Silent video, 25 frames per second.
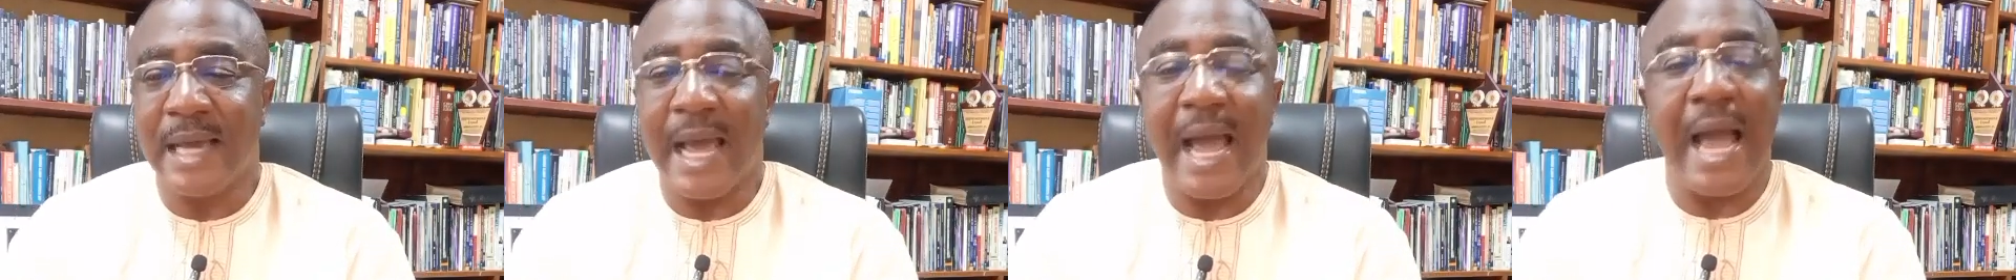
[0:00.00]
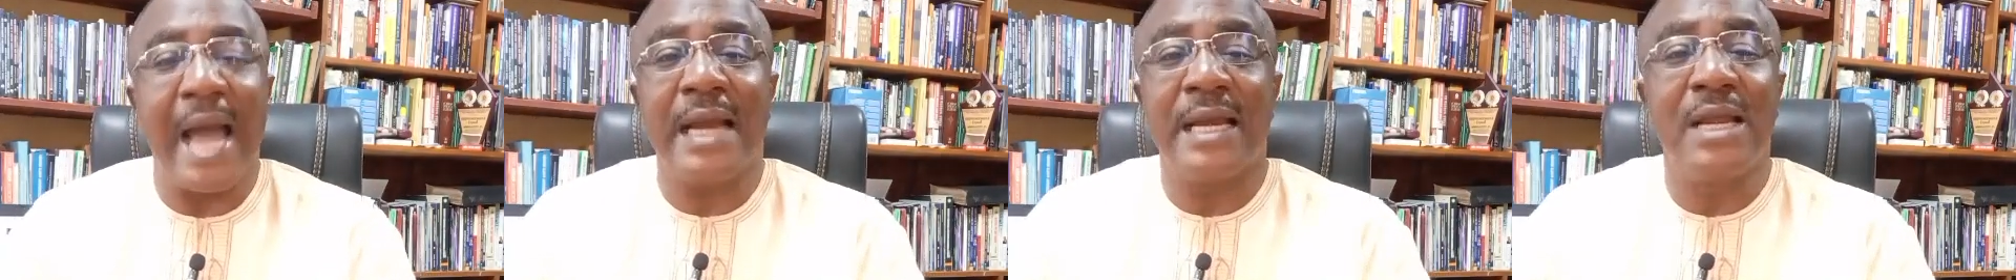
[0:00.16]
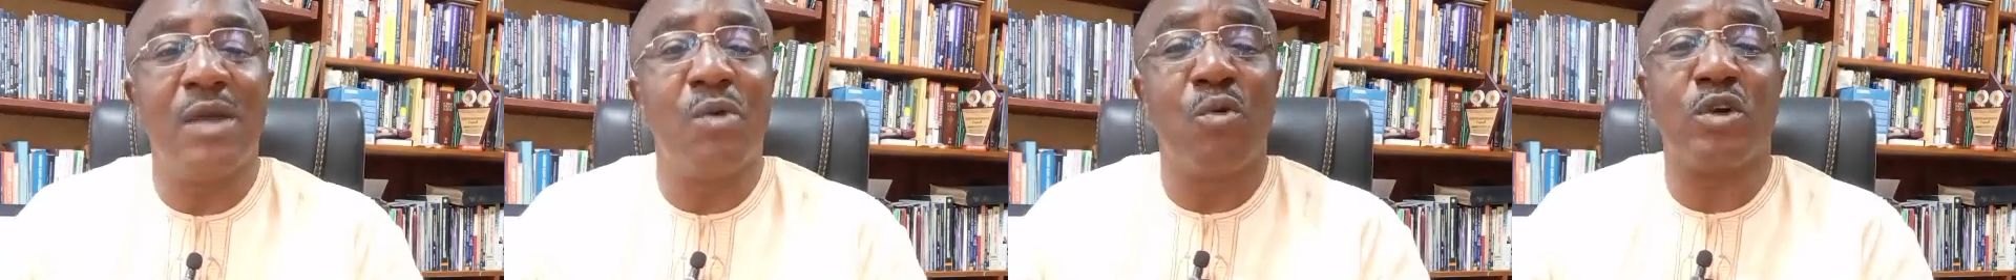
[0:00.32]

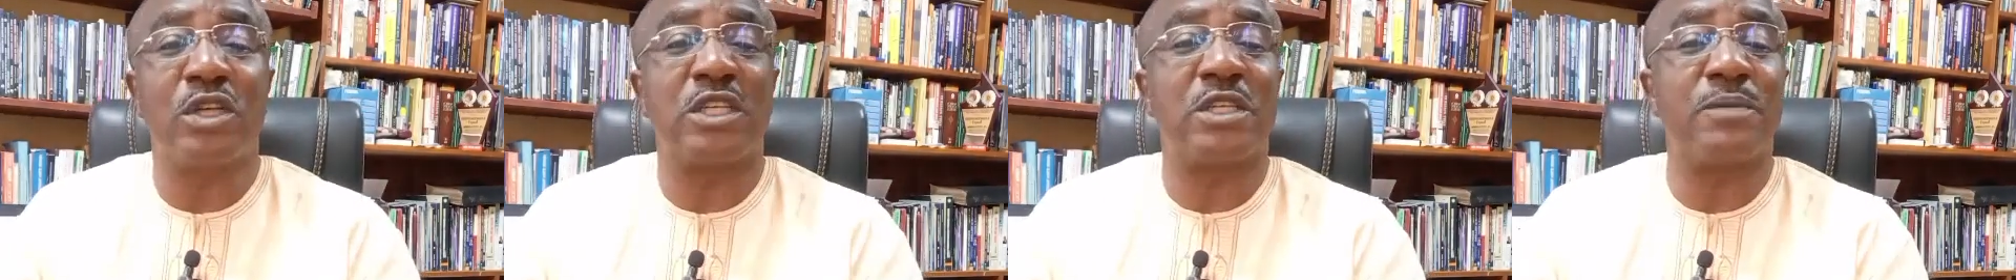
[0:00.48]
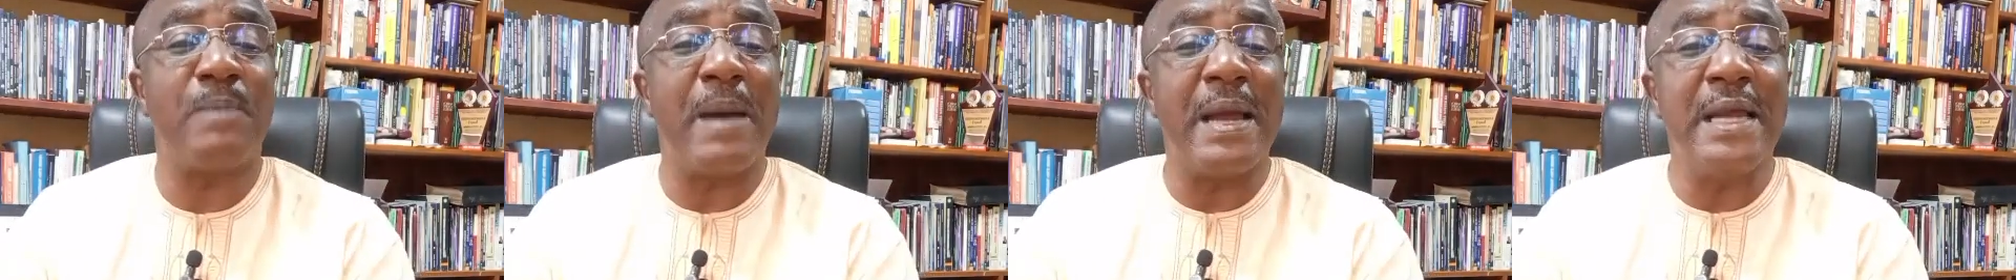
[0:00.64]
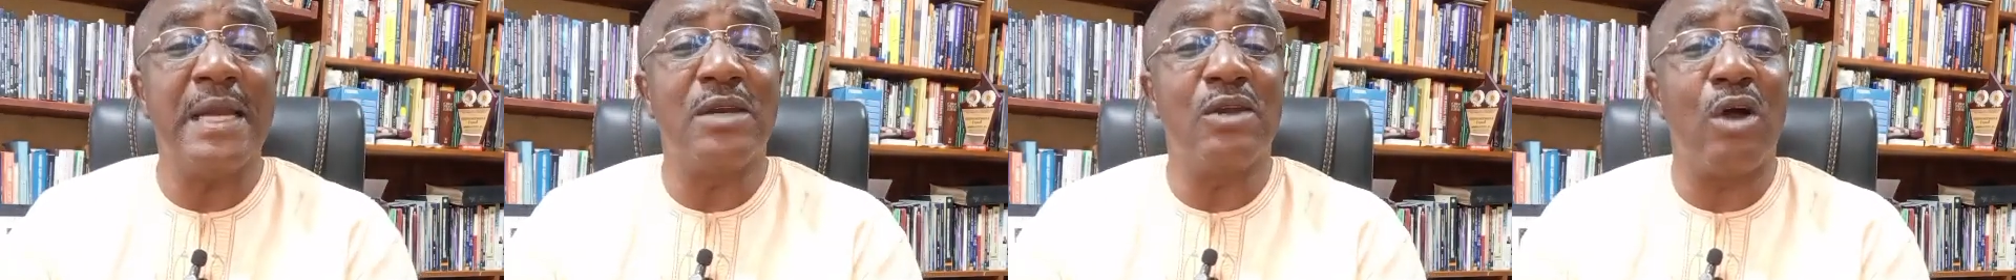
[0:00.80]
and he was
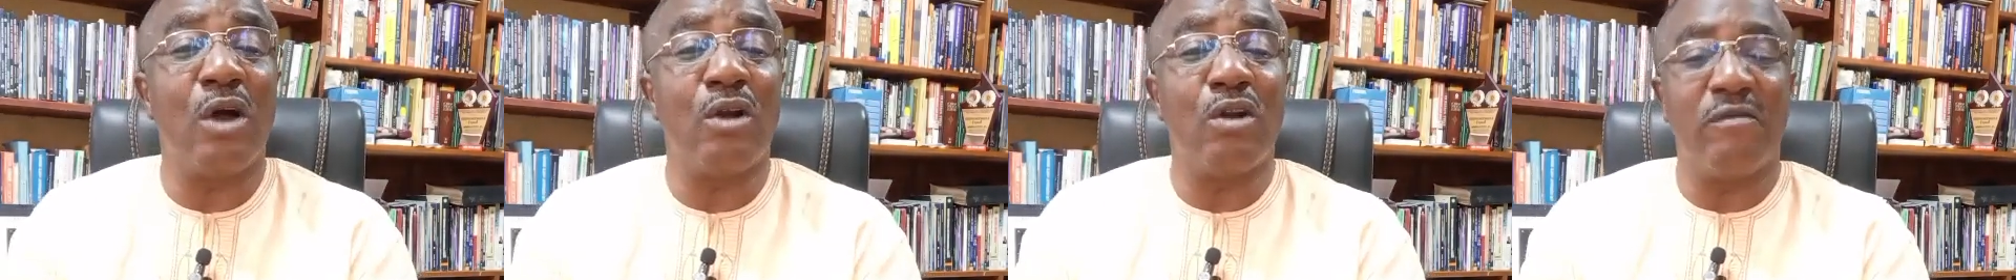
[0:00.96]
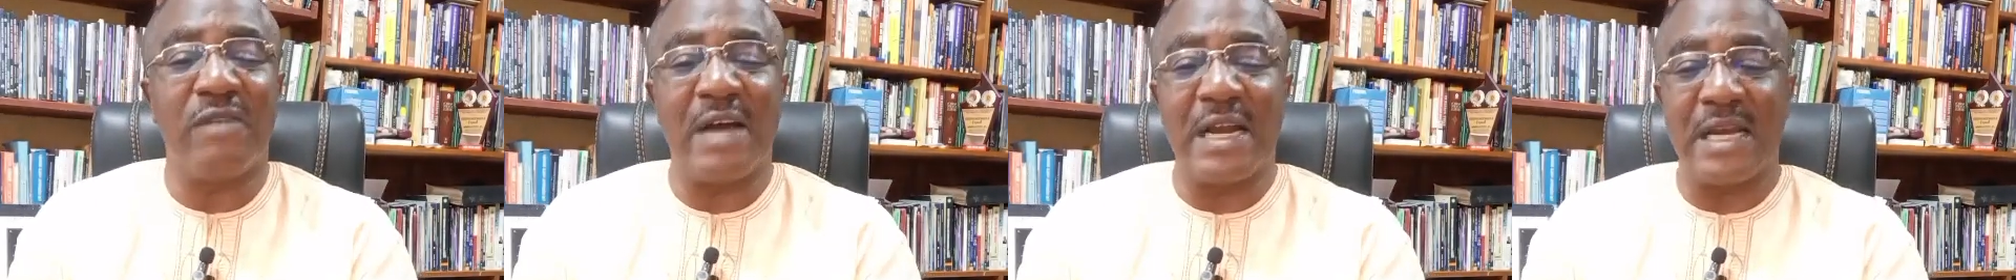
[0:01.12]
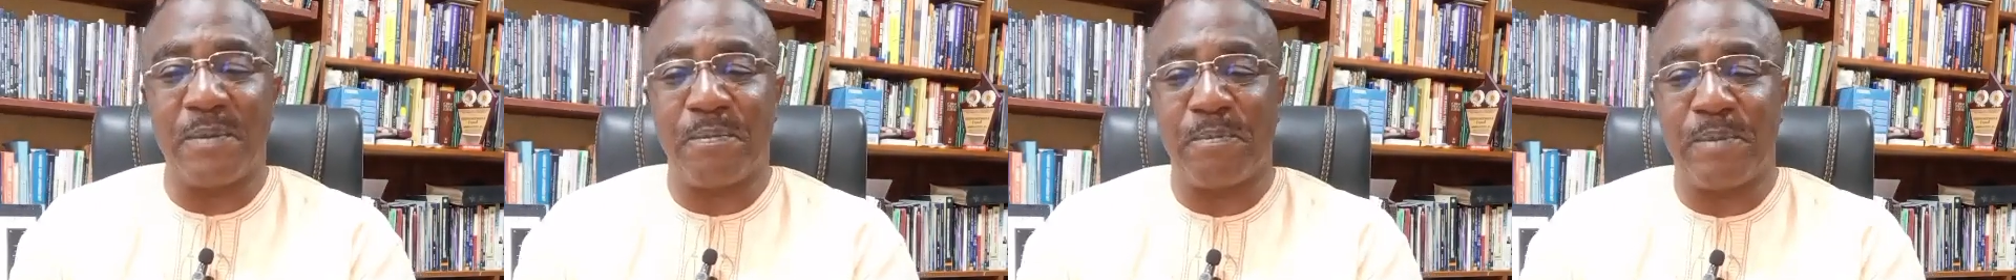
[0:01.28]
smiling all
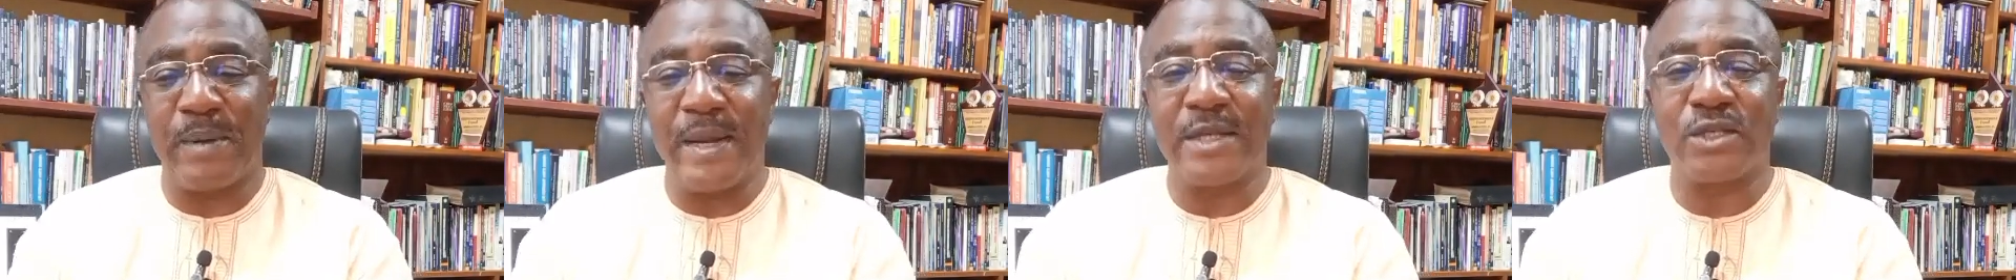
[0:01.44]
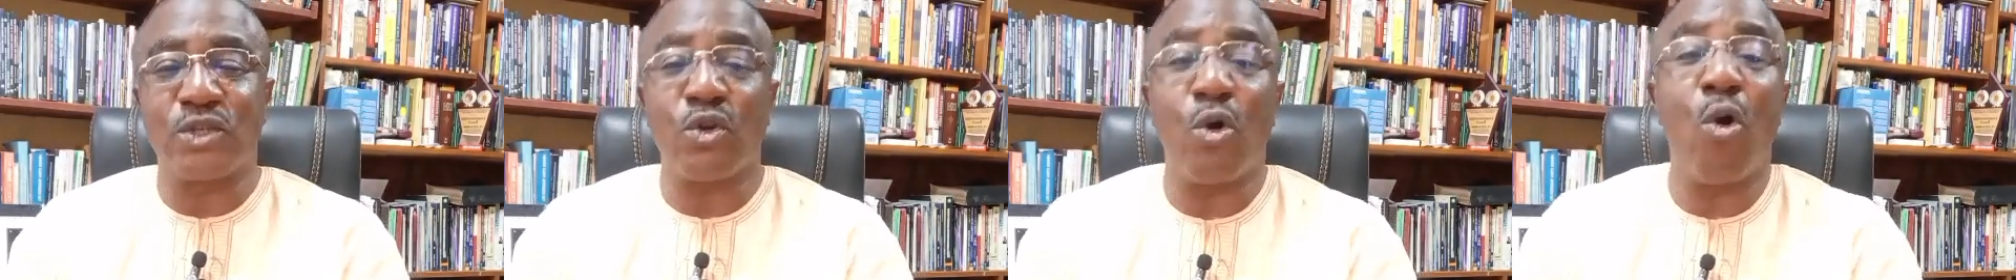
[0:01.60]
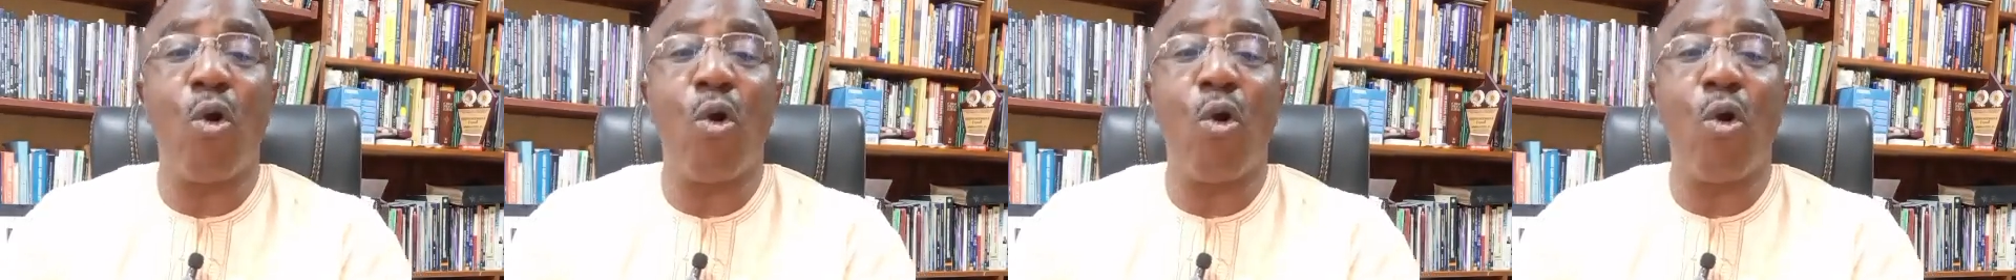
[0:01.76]
over the place.